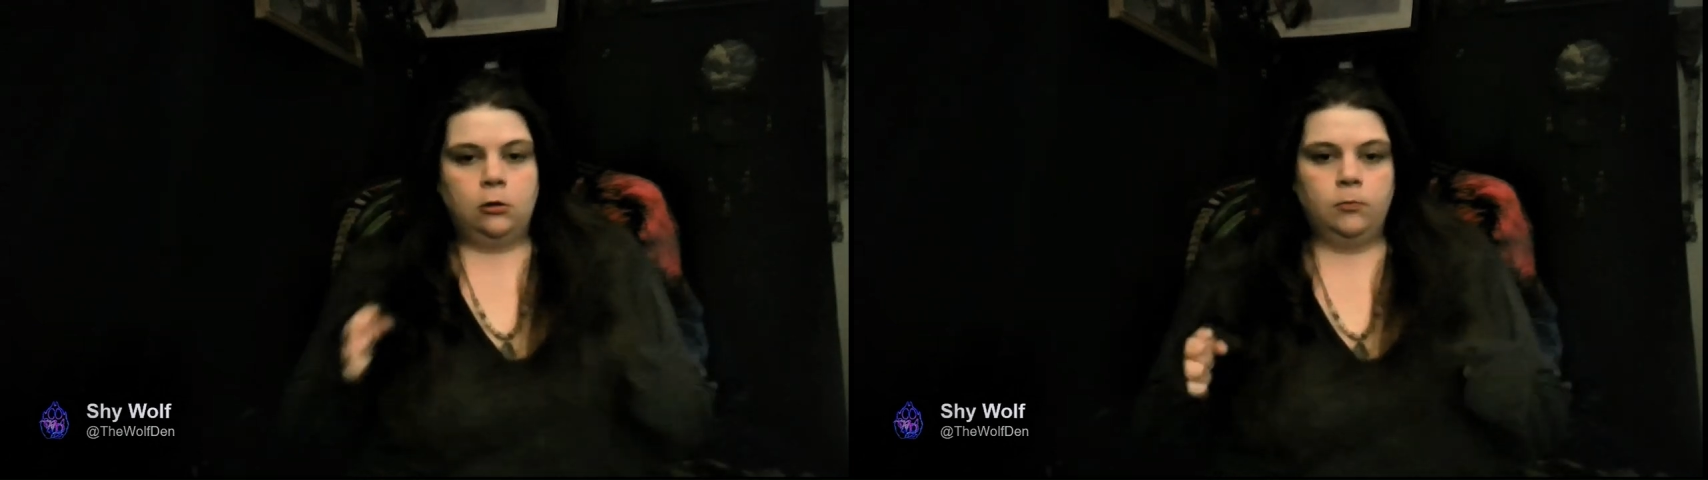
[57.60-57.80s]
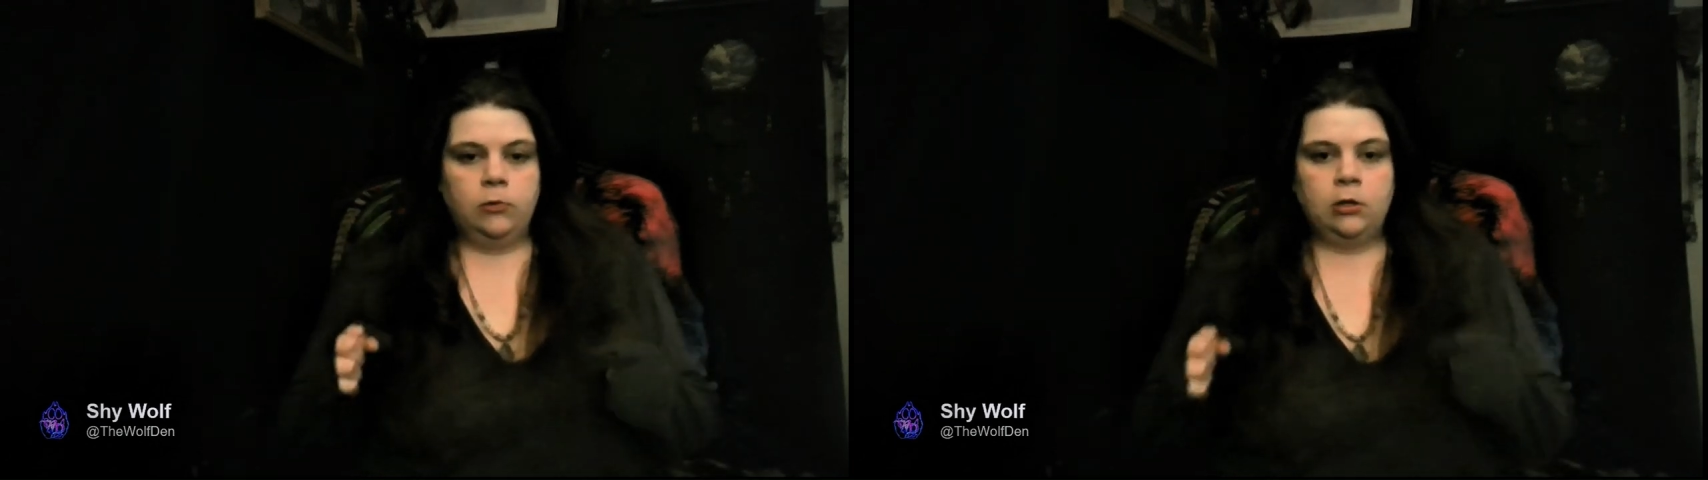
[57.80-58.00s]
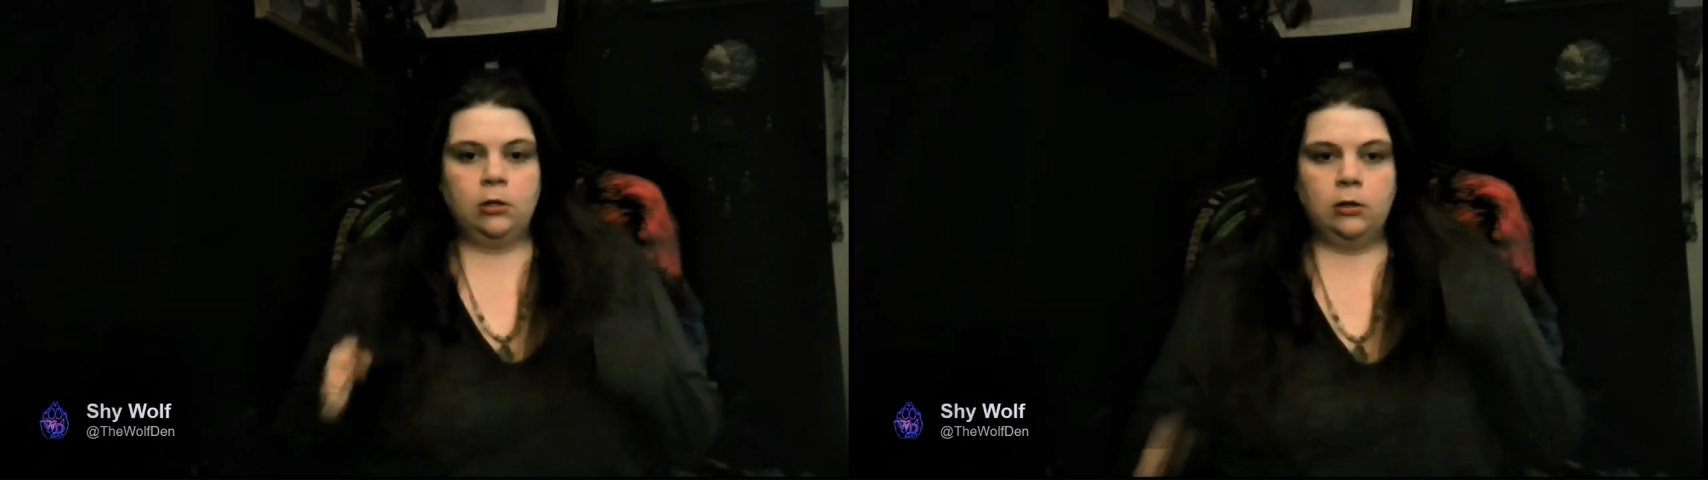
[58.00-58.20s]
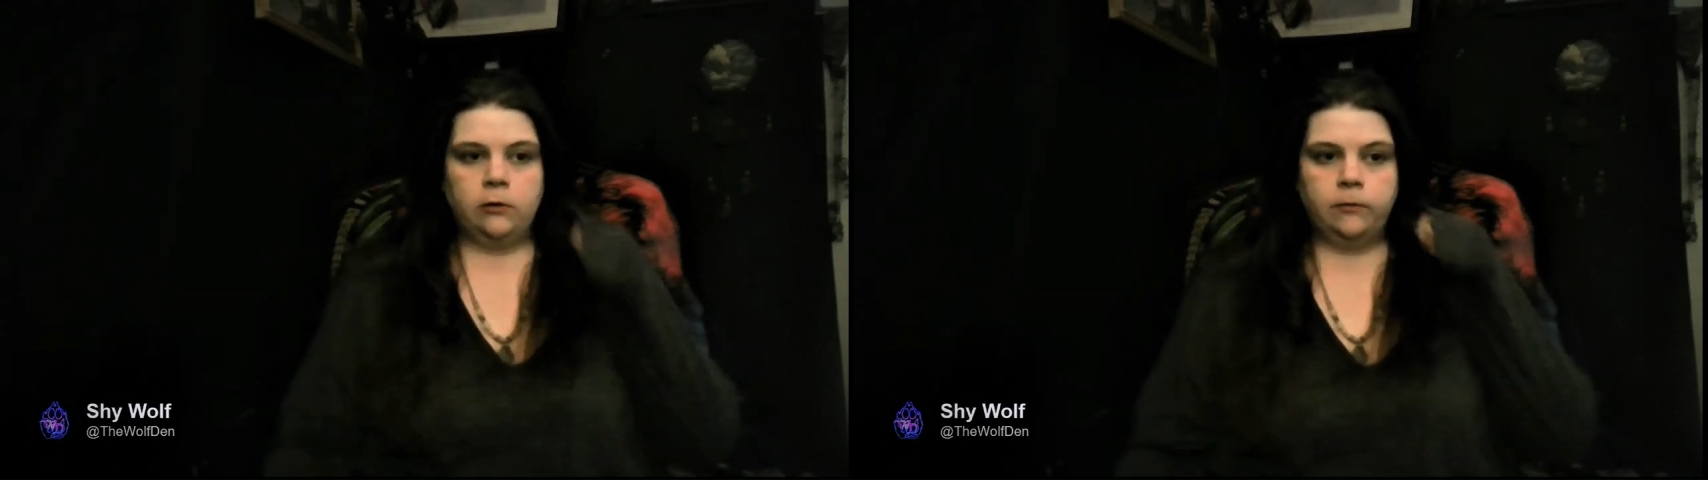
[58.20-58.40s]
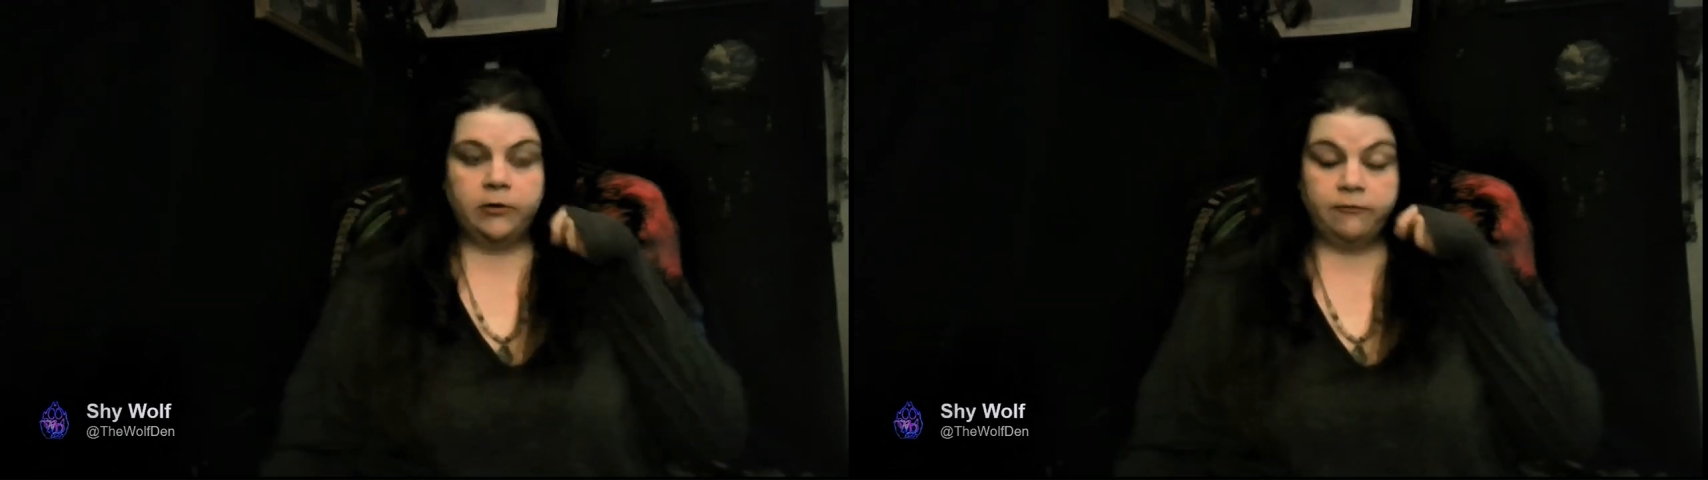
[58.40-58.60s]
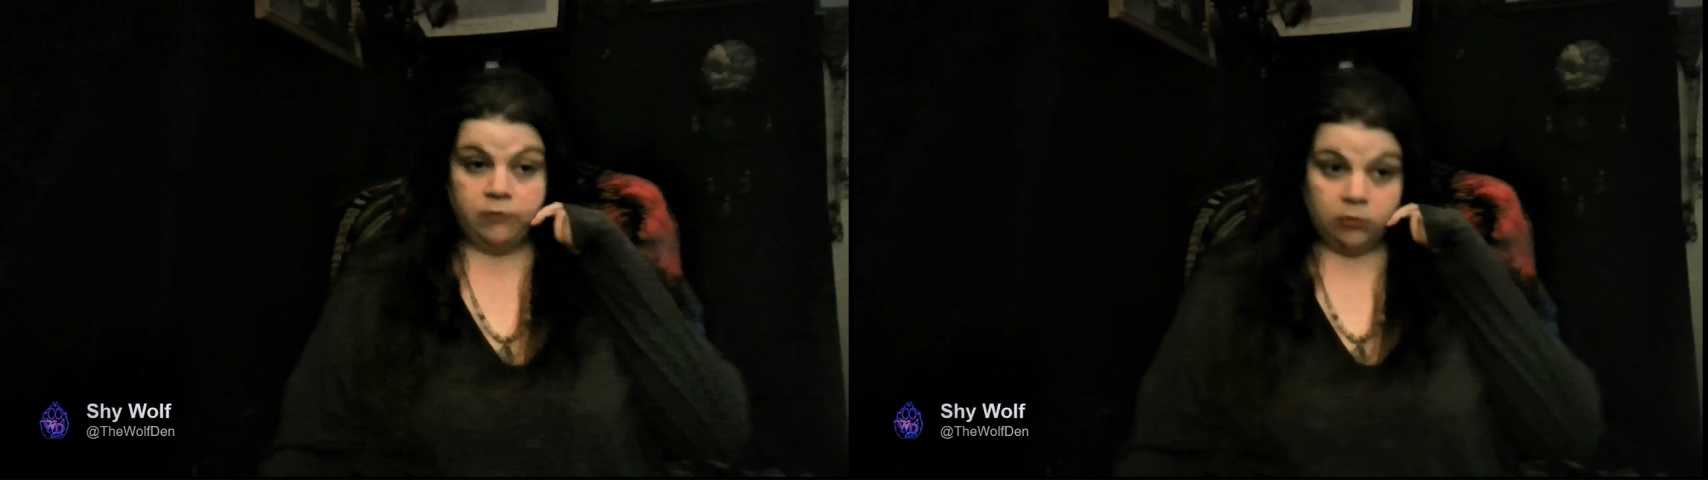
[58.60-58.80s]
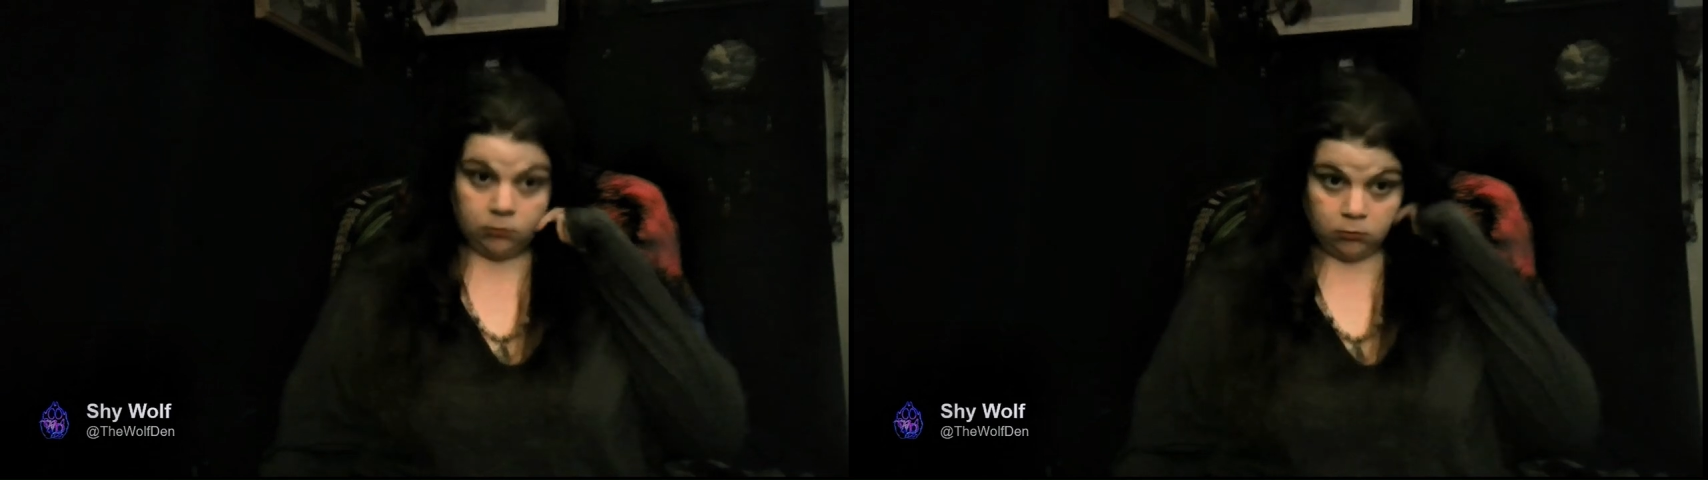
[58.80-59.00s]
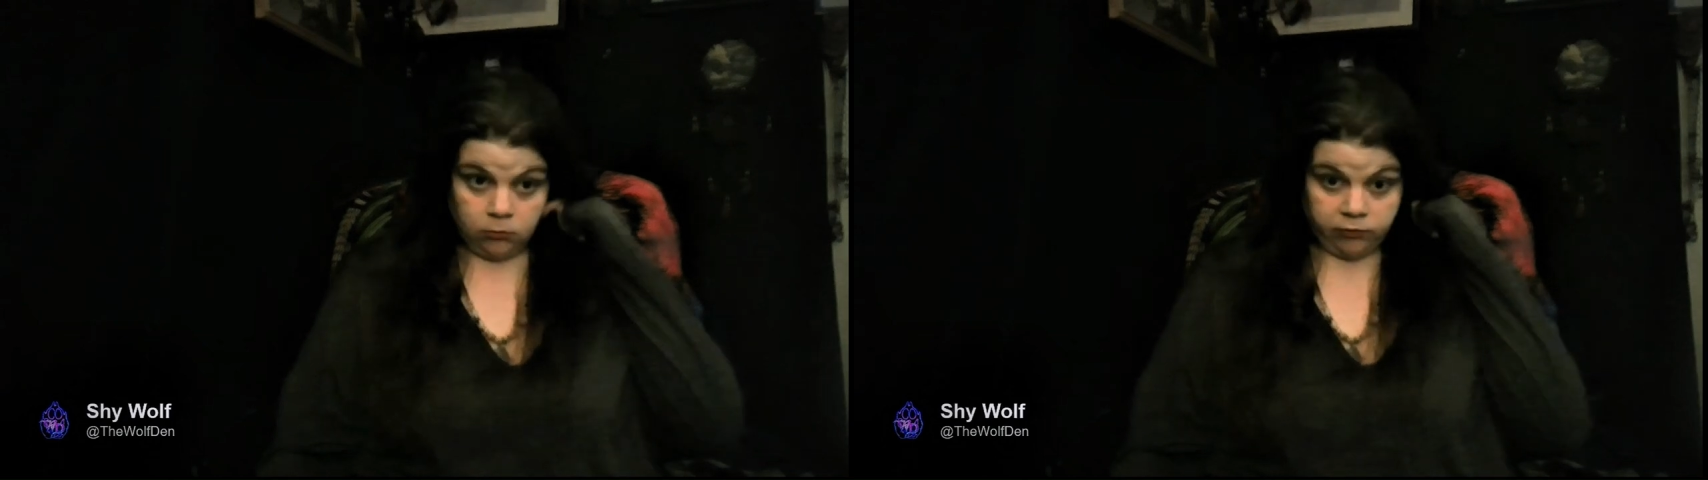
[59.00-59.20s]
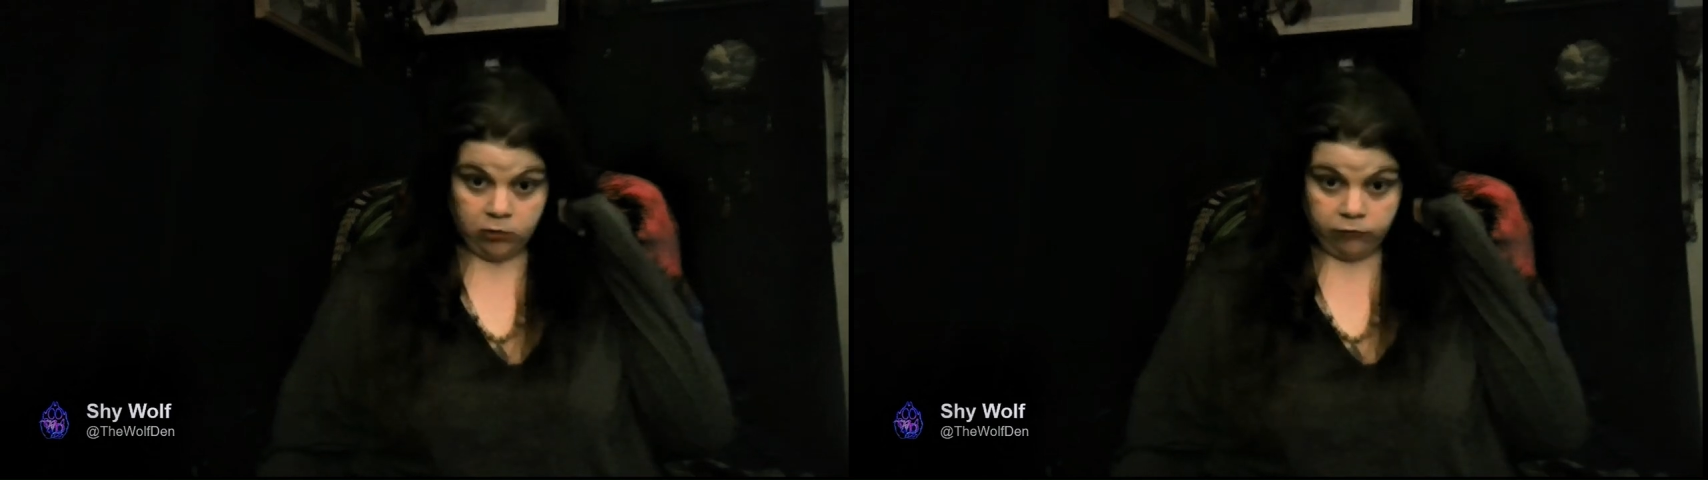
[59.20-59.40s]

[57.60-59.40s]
getting a little bit of a slow